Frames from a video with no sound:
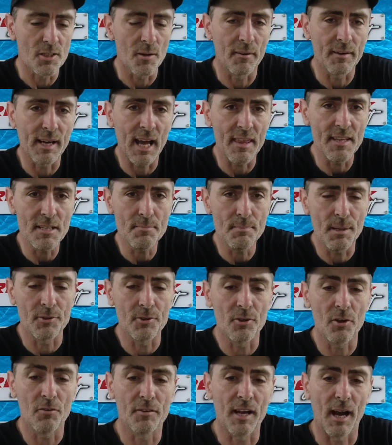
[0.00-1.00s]
So I'll get this
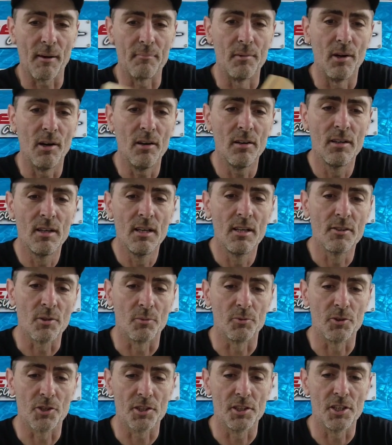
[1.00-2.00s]
bit done off camera.
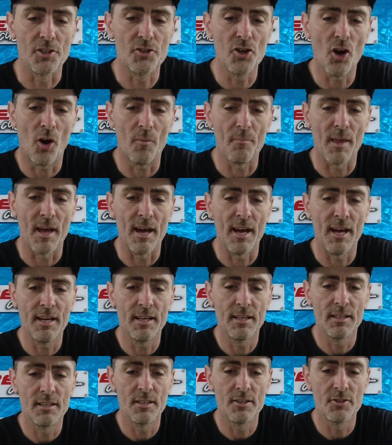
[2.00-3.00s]
So I'm just going to chop
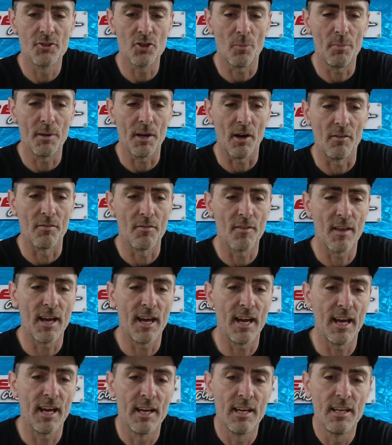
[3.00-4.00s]
there, chop it off
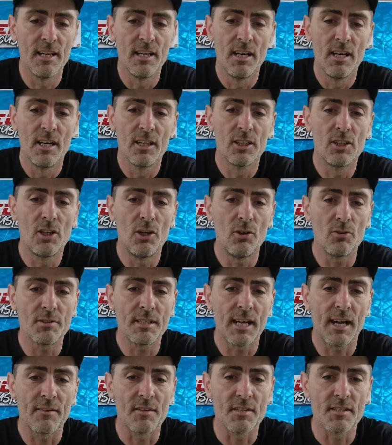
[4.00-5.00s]
there,
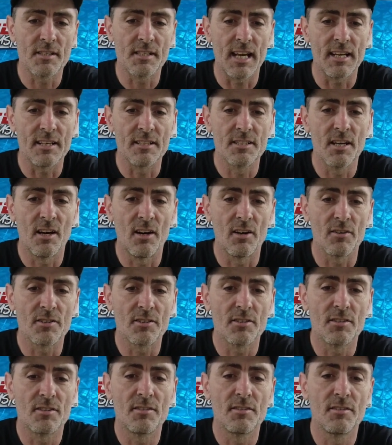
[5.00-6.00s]
cut down the centre
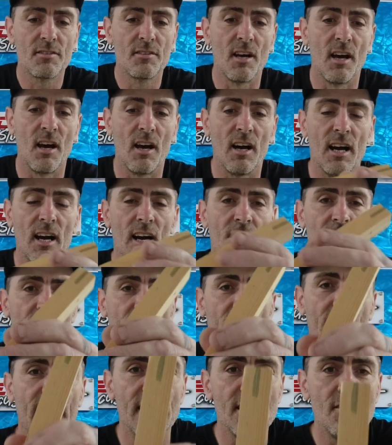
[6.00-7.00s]

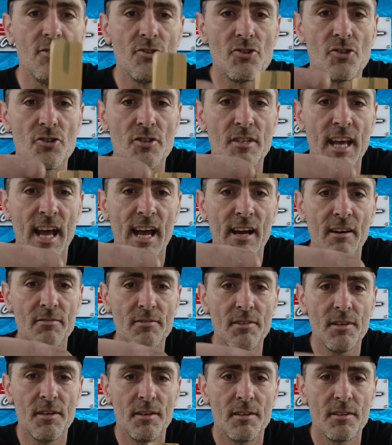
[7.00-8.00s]
an inch
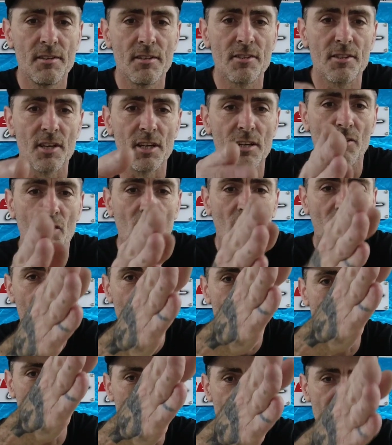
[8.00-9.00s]
down so you've got
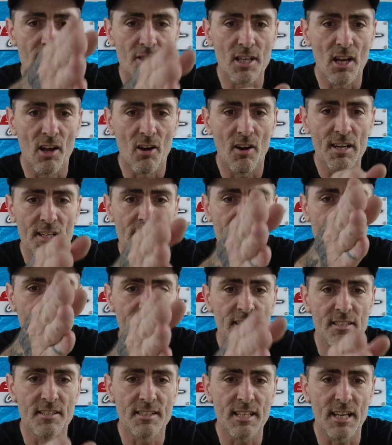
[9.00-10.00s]
a, a slice
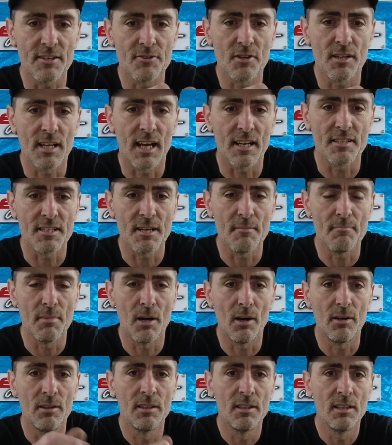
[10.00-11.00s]
in the centre of that
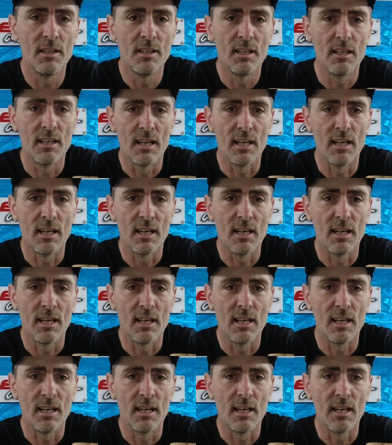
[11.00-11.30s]
timber